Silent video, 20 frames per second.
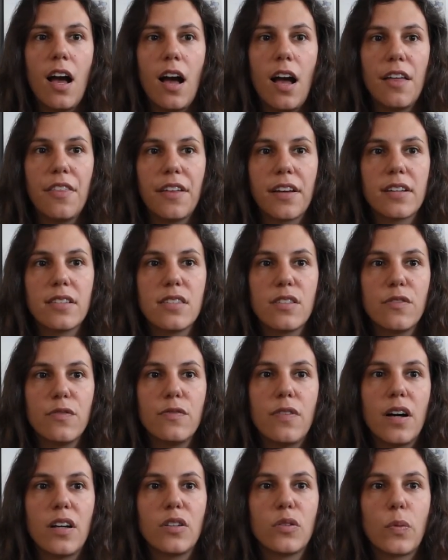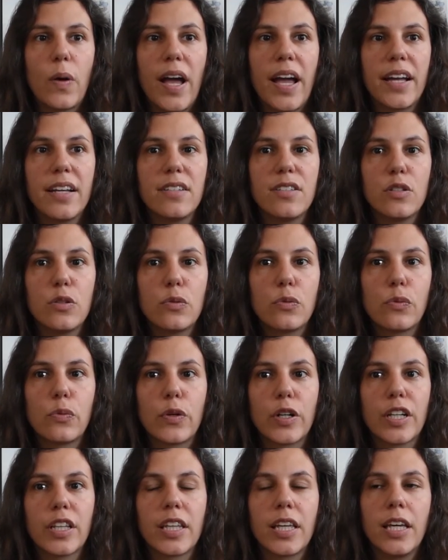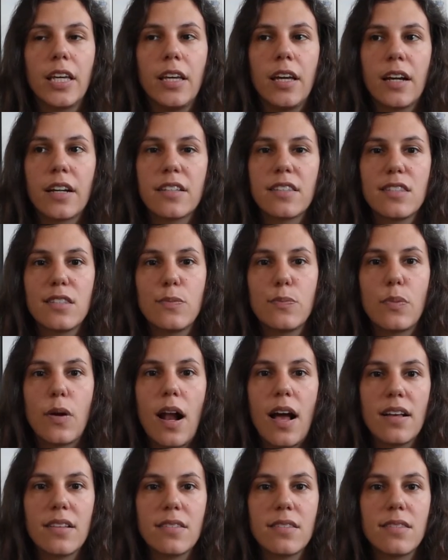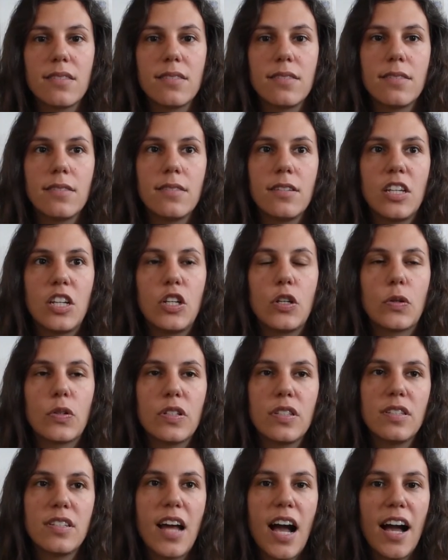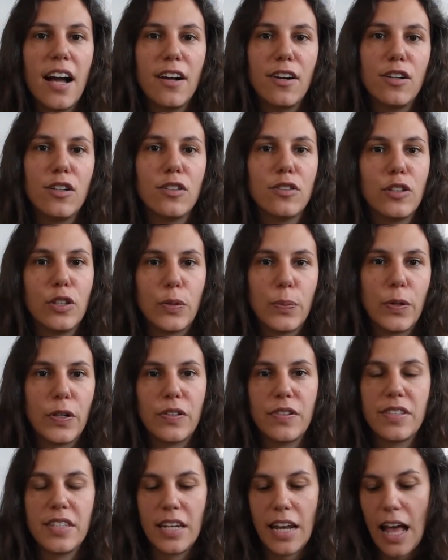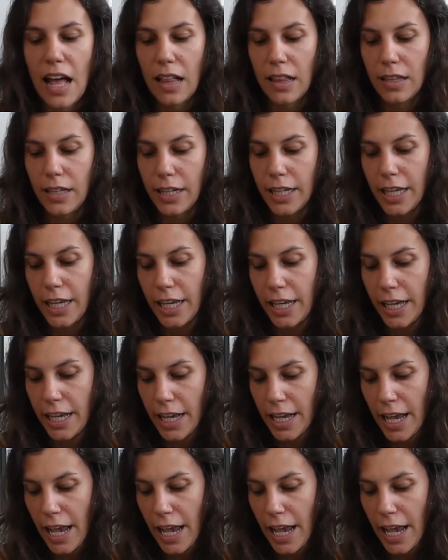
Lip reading: I think it's a fun way to really express your style, your personality.